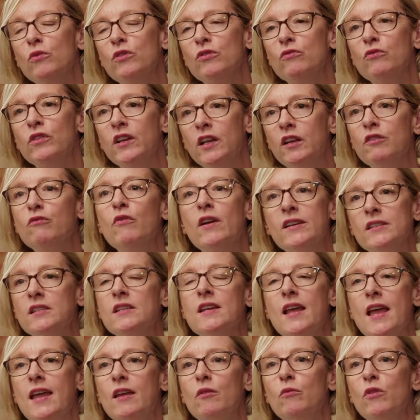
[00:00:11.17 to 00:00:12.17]
would really
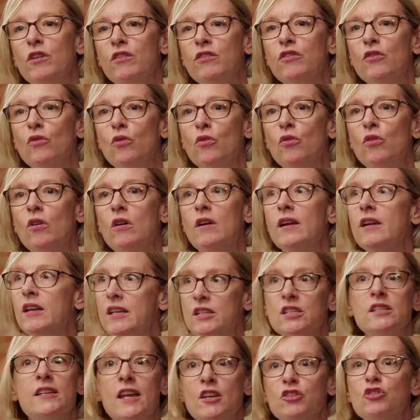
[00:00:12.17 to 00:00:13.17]
resonate with your
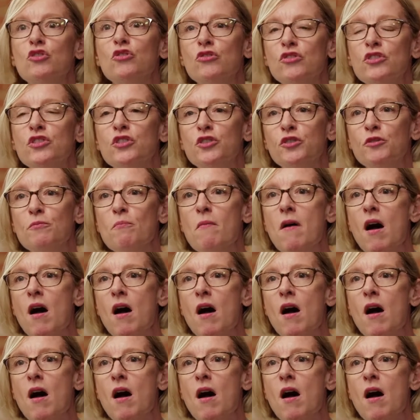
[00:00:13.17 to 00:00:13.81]
international student